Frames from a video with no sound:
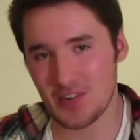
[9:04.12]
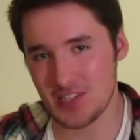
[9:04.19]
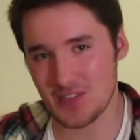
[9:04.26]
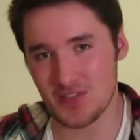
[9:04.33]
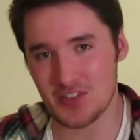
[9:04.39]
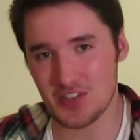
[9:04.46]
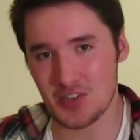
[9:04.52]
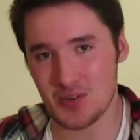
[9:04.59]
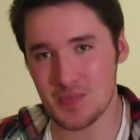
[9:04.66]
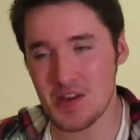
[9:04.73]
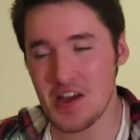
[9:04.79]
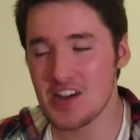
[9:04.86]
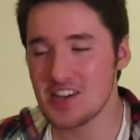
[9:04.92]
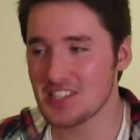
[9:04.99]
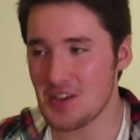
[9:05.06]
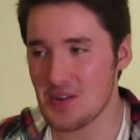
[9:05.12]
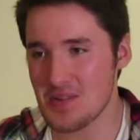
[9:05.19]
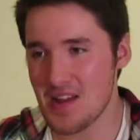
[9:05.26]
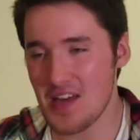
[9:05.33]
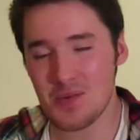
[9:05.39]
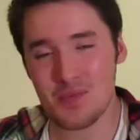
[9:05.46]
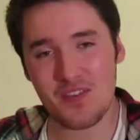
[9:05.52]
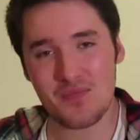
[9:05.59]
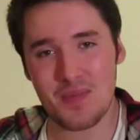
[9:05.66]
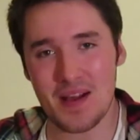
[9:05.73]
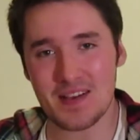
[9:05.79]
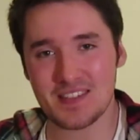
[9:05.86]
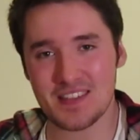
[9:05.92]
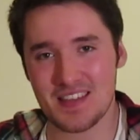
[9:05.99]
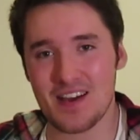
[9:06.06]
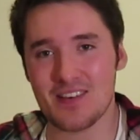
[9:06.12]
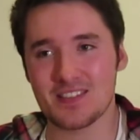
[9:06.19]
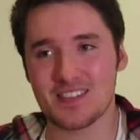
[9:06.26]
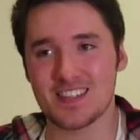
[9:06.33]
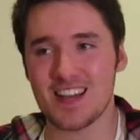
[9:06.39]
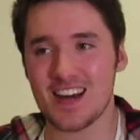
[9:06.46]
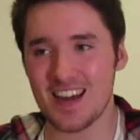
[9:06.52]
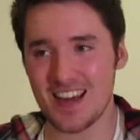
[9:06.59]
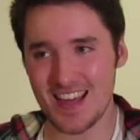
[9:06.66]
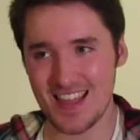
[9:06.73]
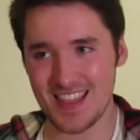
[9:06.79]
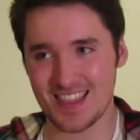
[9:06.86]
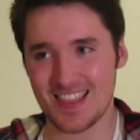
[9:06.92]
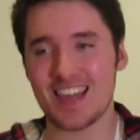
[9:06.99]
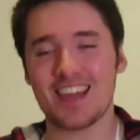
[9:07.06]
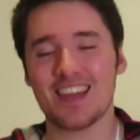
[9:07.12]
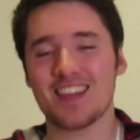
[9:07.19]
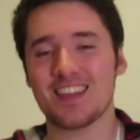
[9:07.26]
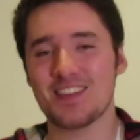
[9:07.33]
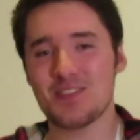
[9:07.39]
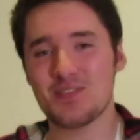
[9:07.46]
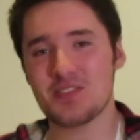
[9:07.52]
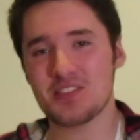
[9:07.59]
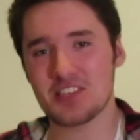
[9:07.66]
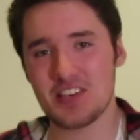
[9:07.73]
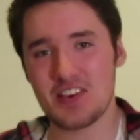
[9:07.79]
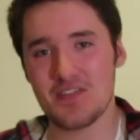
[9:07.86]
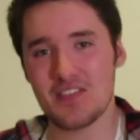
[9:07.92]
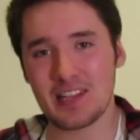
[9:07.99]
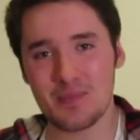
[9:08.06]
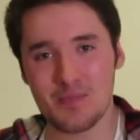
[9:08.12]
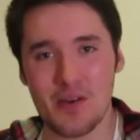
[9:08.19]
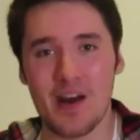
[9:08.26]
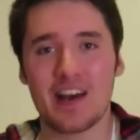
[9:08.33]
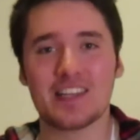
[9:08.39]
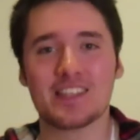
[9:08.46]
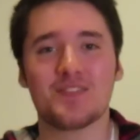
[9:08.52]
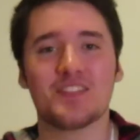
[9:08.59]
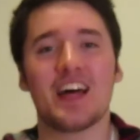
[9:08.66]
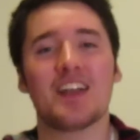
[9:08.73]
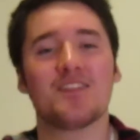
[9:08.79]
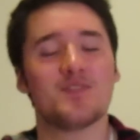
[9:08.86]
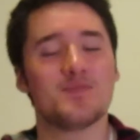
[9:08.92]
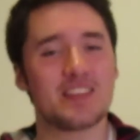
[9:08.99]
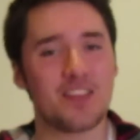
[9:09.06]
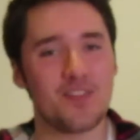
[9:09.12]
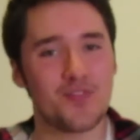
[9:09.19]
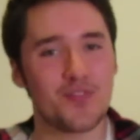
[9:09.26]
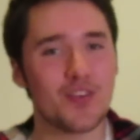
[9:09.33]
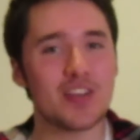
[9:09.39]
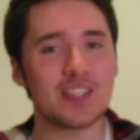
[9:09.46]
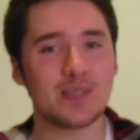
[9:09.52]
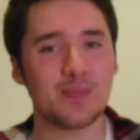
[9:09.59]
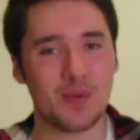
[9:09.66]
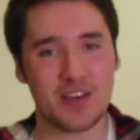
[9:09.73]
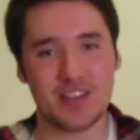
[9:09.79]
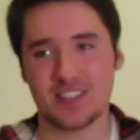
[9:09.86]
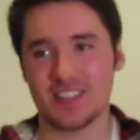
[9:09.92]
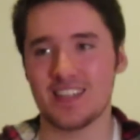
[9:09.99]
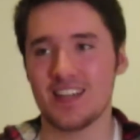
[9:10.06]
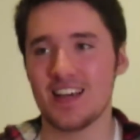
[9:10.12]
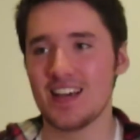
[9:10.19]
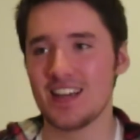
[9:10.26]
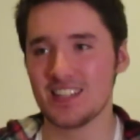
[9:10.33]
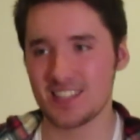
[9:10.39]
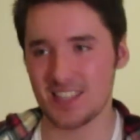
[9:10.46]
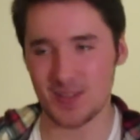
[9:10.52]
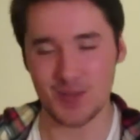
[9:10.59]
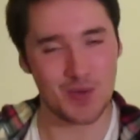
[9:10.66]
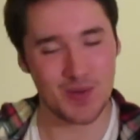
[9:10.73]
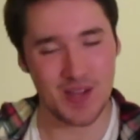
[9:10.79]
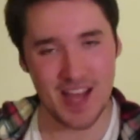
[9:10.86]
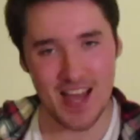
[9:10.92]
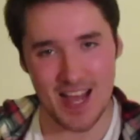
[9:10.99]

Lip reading: Philosophy Tube. So now that we've passed 1,000, I think you deserve a little prize for that, for being the first person to